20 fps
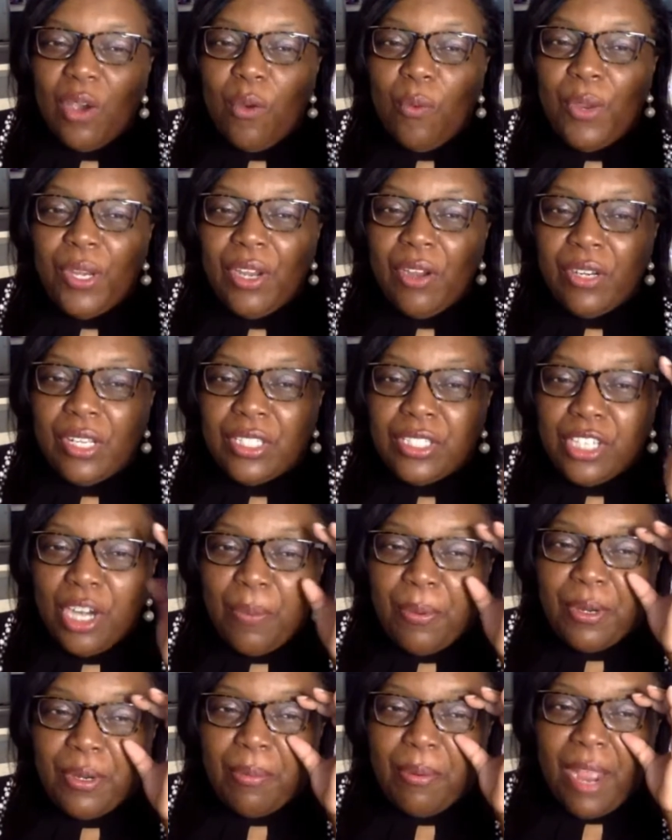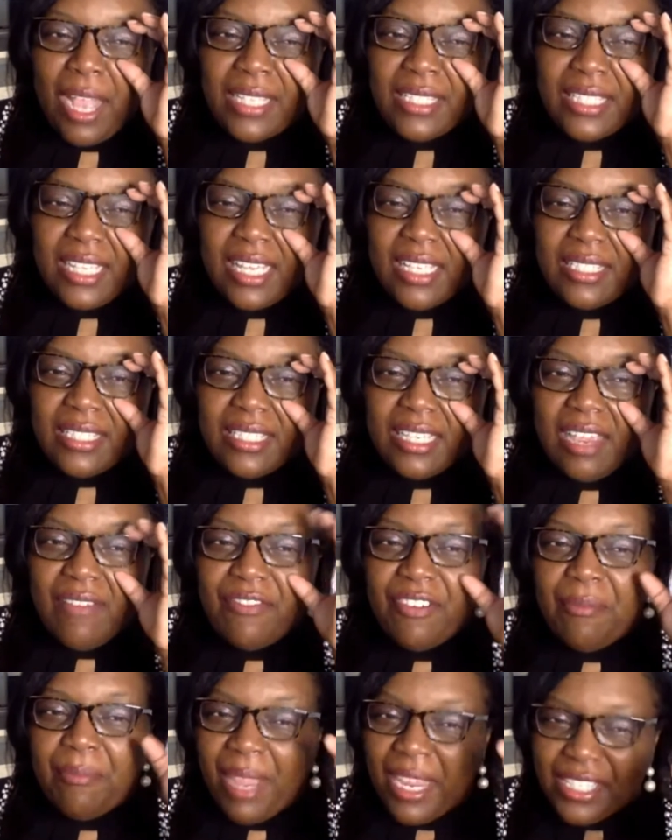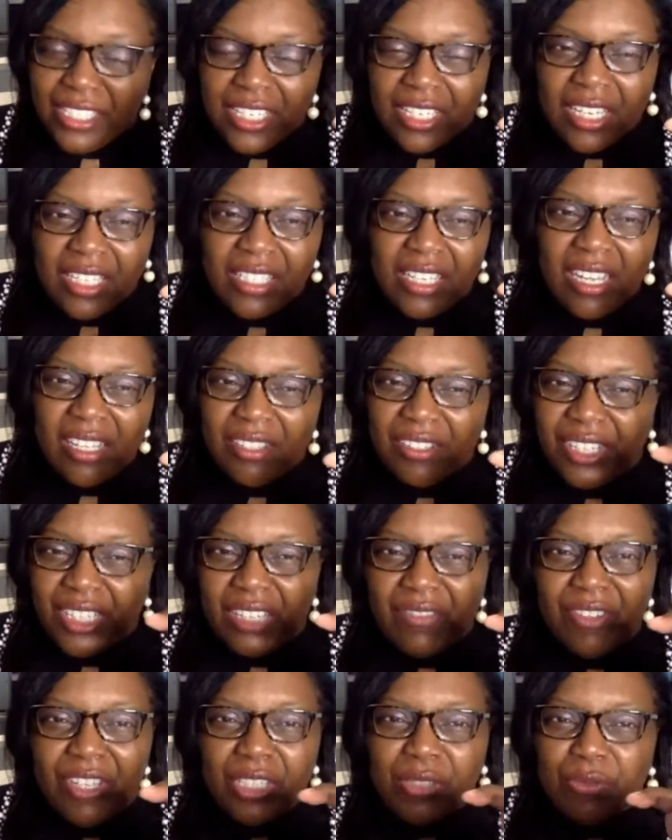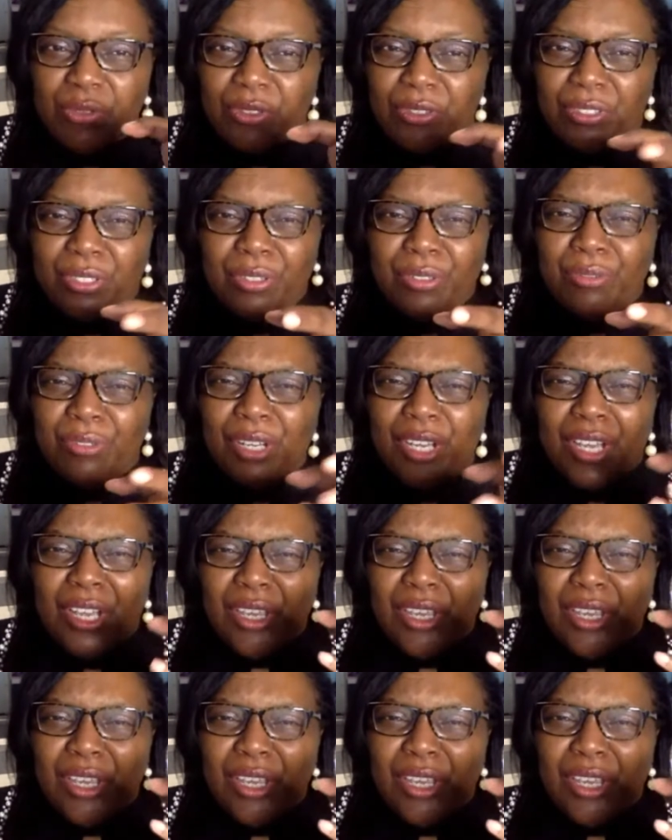we don't interpret or process information as other individuals do.